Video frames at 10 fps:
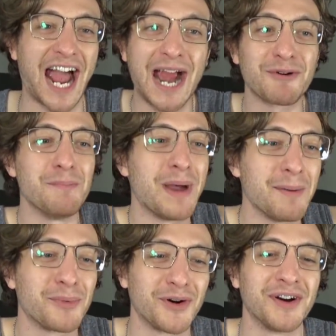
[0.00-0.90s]
Like I
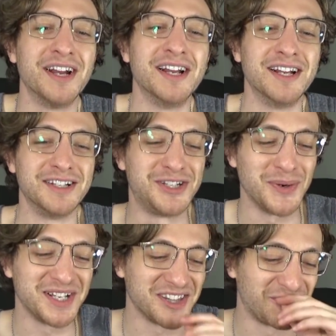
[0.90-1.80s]
remember
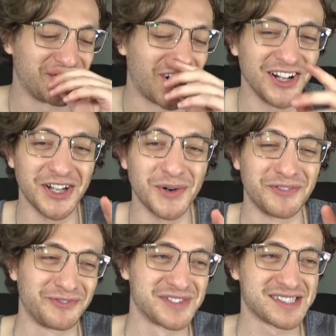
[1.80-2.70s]
doing the
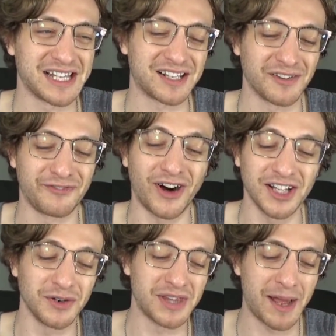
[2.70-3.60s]
follow
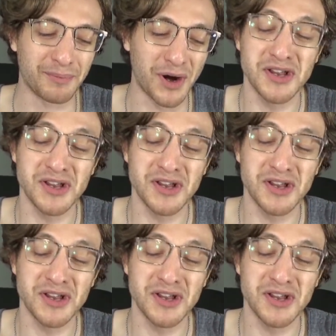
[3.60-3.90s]
that